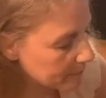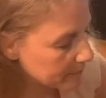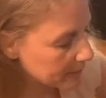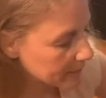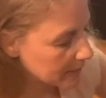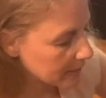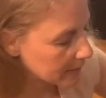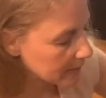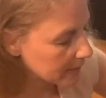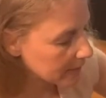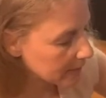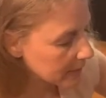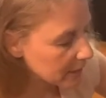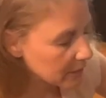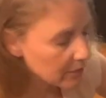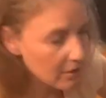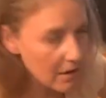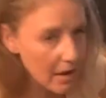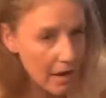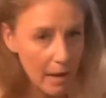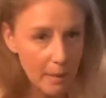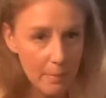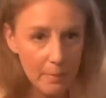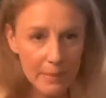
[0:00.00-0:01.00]
clear
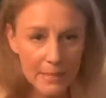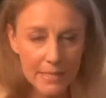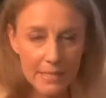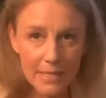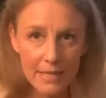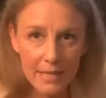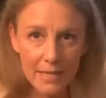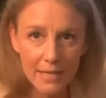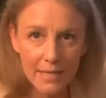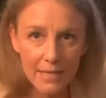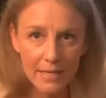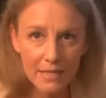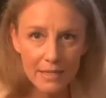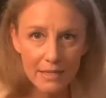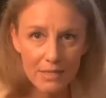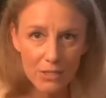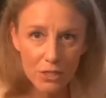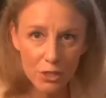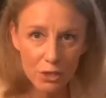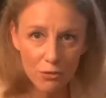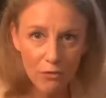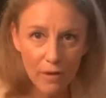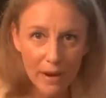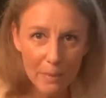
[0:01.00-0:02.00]
up, it's going to
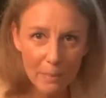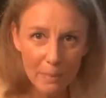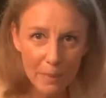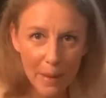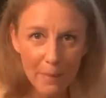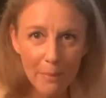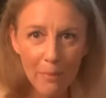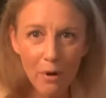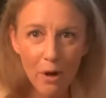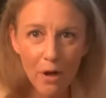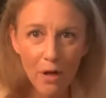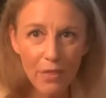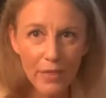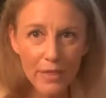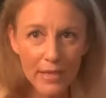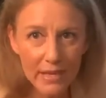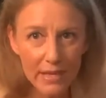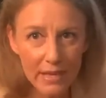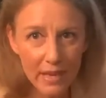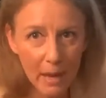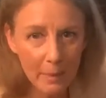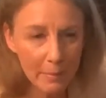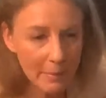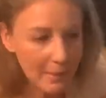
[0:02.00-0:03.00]
scrape up all the yummy